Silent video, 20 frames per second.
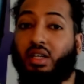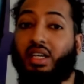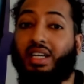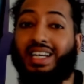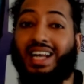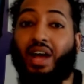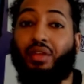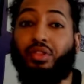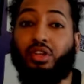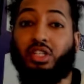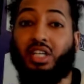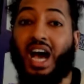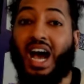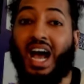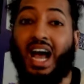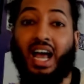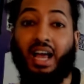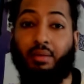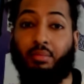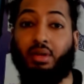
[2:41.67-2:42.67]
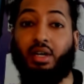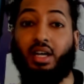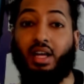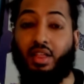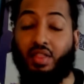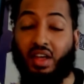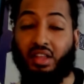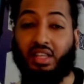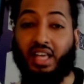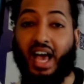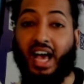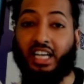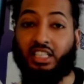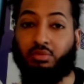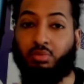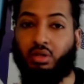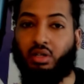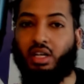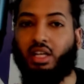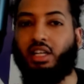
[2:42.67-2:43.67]
Now, the time that the
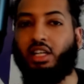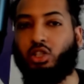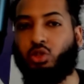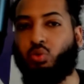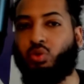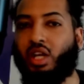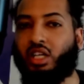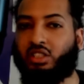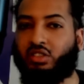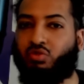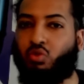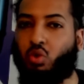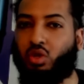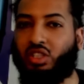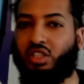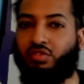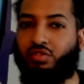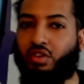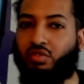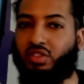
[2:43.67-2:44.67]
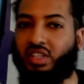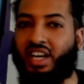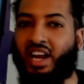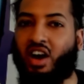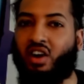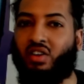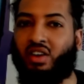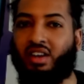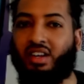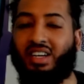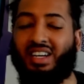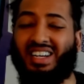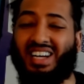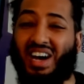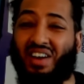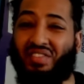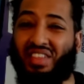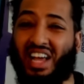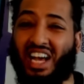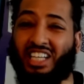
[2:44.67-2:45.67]
X-Men in the 2014-15 era
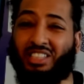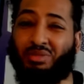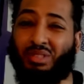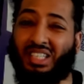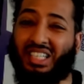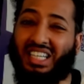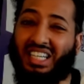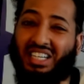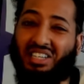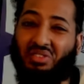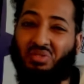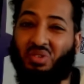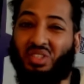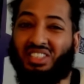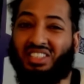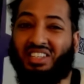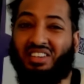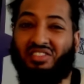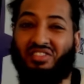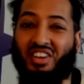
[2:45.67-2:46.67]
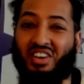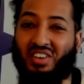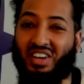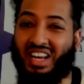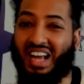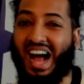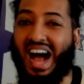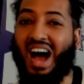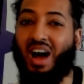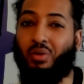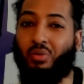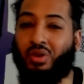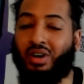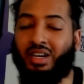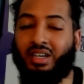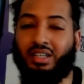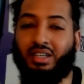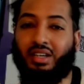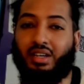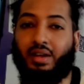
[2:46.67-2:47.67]
of the X-Men wasn't a very hot
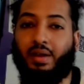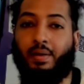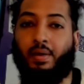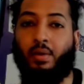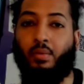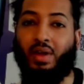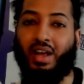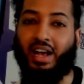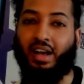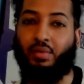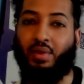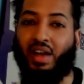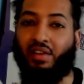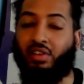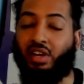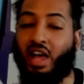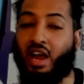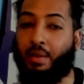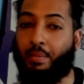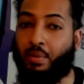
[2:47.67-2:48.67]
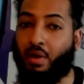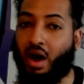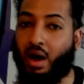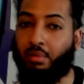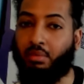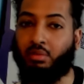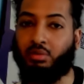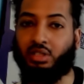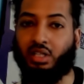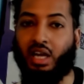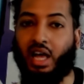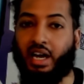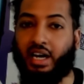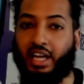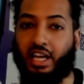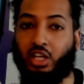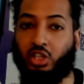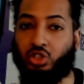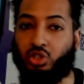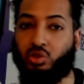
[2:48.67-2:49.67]
one. We have a lot of problems, a lot of
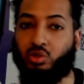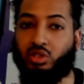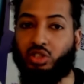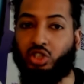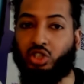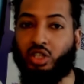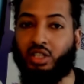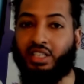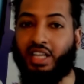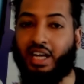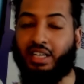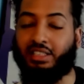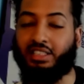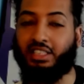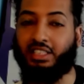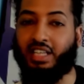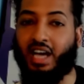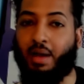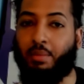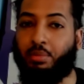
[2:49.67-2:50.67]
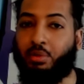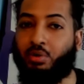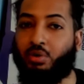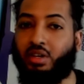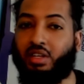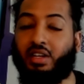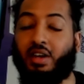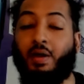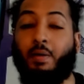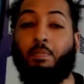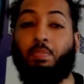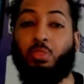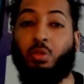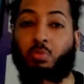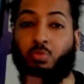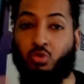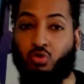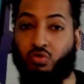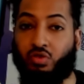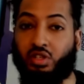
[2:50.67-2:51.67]
issues during that time period. The
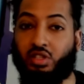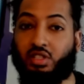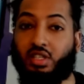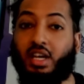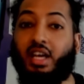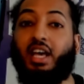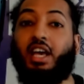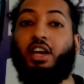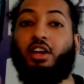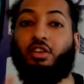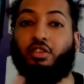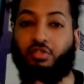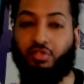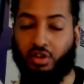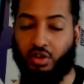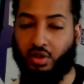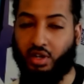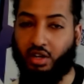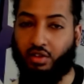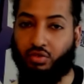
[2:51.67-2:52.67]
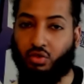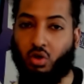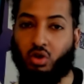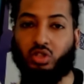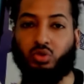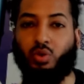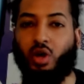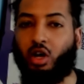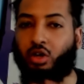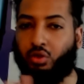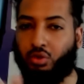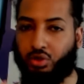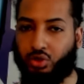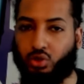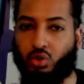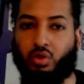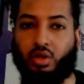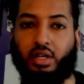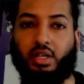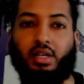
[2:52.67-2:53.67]
movies interfering, of course, we all know the
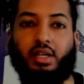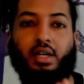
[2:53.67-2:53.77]
story.